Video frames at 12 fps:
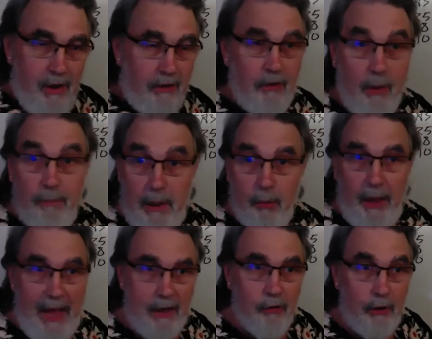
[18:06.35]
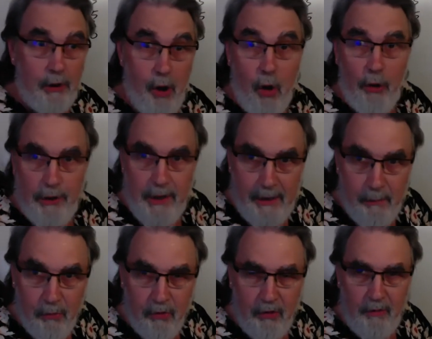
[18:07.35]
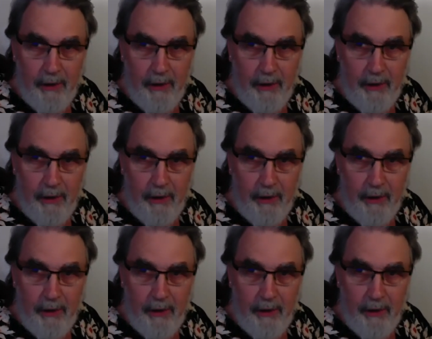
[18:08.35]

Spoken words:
Some people actually call it names.